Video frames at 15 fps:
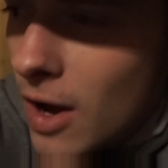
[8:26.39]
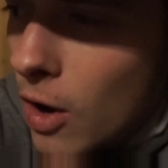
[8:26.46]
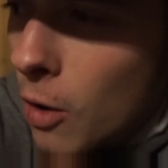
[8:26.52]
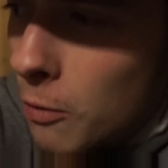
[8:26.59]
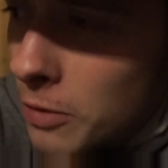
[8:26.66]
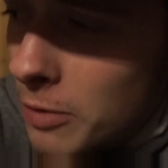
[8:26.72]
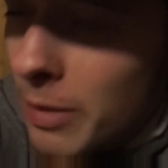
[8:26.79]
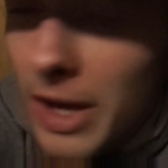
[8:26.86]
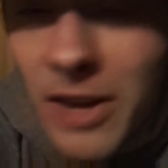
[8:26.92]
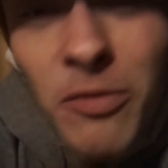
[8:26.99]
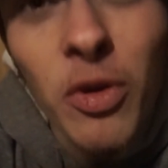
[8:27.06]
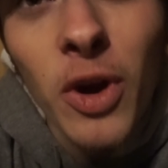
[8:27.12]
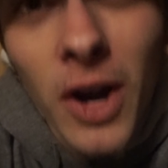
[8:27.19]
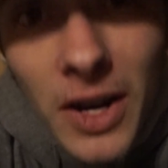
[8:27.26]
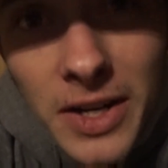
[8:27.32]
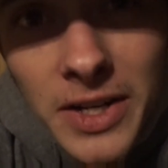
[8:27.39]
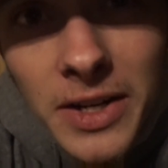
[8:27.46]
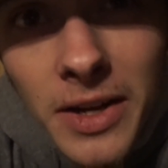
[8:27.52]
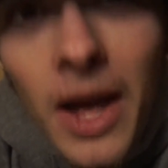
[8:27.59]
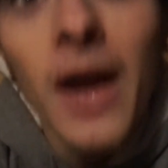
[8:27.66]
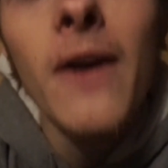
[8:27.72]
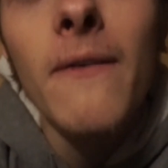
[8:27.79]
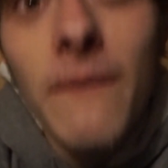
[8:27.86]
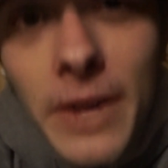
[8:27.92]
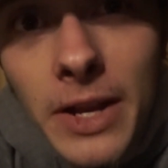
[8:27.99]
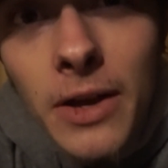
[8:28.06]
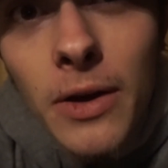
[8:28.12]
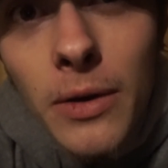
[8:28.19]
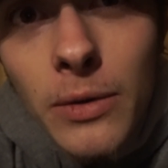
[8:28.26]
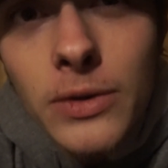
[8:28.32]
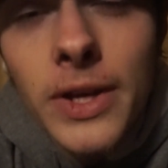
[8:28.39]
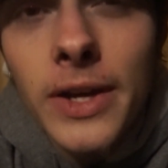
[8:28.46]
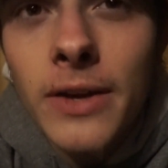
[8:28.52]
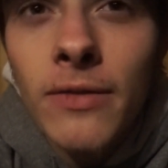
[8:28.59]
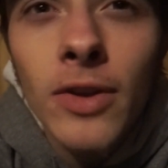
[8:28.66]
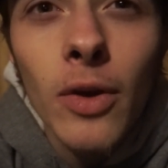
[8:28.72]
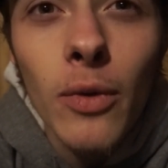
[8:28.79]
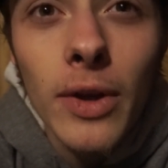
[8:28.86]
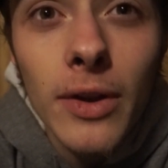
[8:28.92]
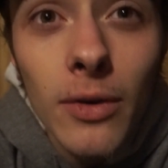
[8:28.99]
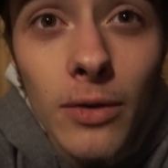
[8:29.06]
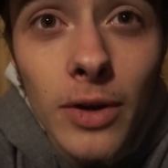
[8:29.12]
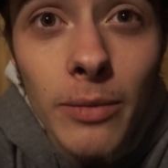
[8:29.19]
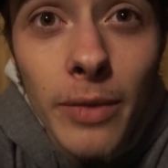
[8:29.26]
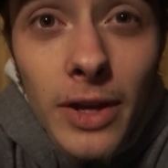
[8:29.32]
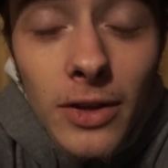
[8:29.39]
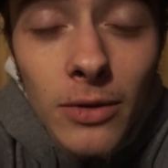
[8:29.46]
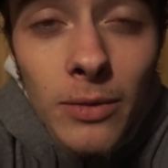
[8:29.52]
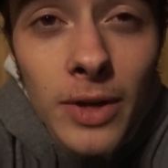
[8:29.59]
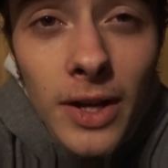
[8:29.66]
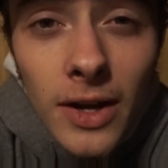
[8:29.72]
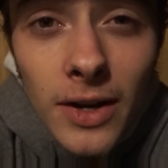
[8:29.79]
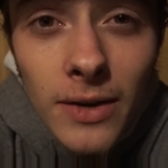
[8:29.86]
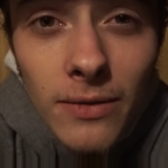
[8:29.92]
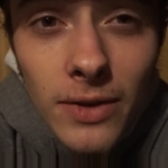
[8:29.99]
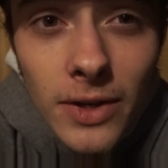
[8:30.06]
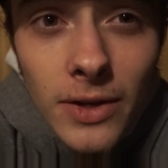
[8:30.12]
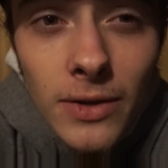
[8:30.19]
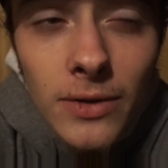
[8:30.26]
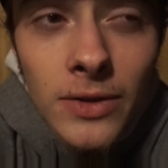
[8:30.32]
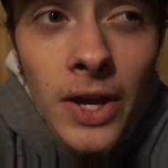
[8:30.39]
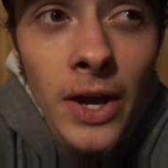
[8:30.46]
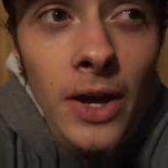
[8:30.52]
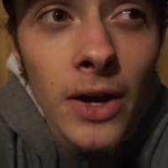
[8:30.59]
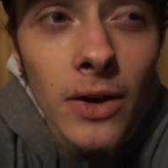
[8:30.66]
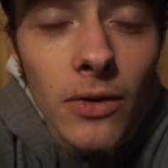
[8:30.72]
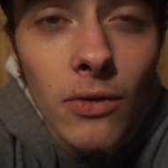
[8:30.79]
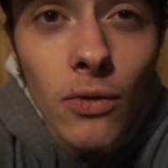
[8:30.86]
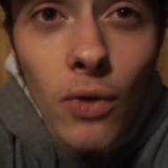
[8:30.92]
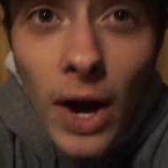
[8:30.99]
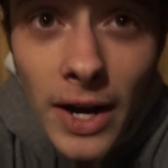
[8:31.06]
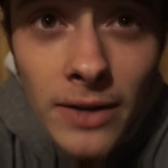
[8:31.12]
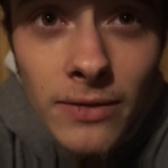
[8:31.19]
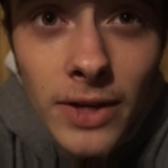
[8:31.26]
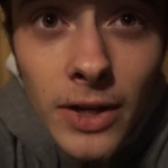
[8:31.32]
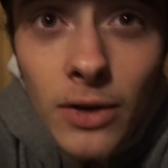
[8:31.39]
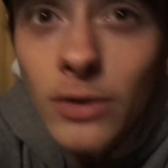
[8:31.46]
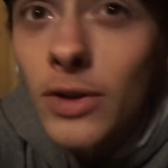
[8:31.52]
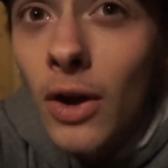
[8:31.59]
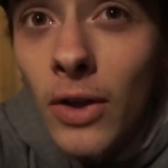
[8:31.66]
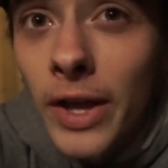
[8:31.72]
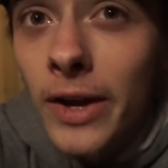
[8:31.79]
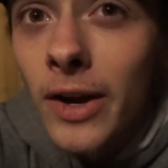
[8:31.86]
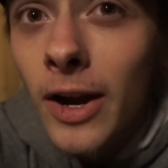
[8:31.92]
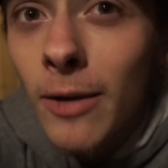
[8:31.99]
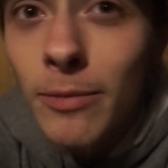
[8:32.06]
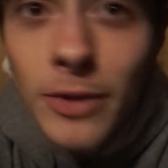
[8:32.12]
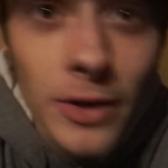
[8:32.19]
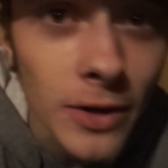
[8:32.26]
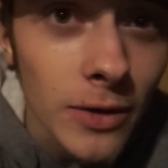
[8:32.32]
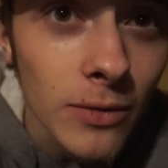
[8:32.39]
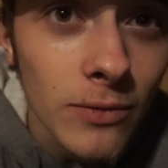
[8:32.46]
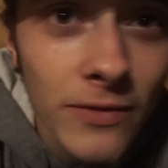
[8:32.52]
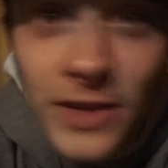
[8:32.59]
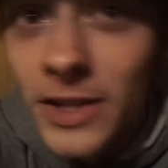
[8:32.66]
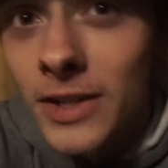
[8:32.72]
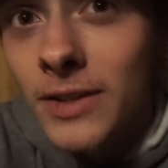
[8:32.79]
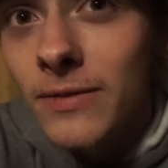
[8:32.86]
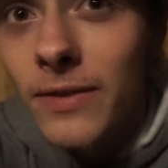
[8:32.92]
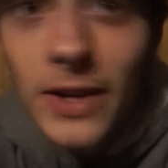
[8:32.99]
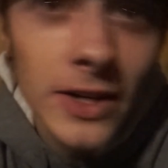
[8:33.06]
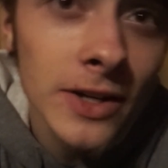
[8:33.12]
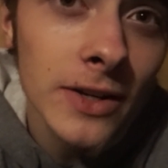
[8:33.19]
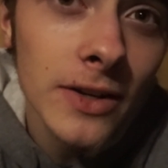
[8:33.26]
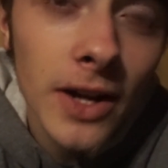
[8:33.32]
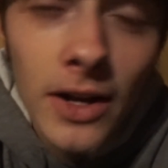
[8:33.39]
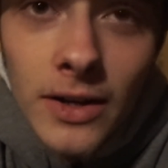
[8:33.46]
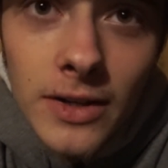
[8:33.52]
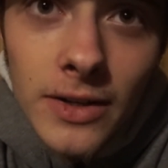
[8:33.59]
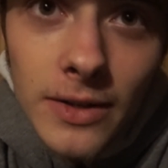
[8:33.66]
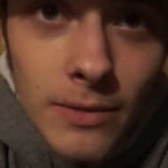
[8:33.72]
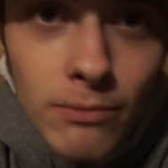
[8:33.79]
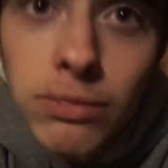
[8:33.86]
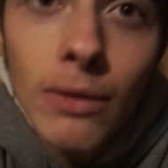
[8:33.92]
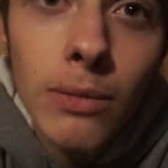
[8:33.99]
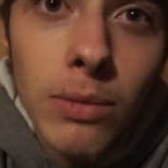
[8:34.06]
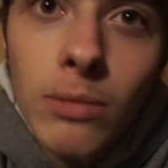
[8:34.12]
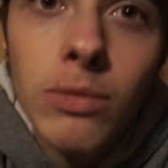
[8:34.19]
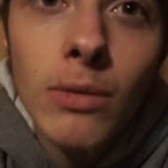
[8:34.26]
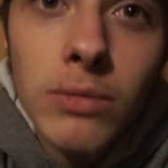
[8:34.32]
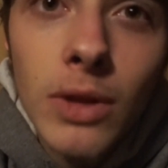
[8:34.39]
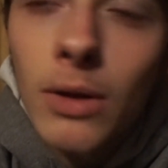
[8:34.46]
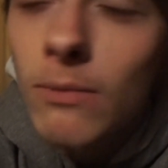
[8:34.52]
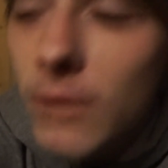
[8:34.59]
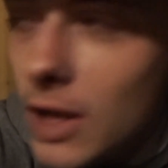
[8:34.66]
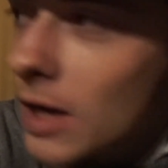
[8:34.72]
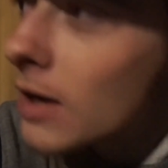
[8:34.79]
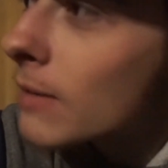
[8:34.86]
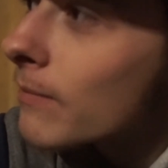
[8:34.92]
Hopefully make more hunting videos, even though we don't really make too many hunting videos, riding videos, all that crap, you know, fishing down blah blah blah.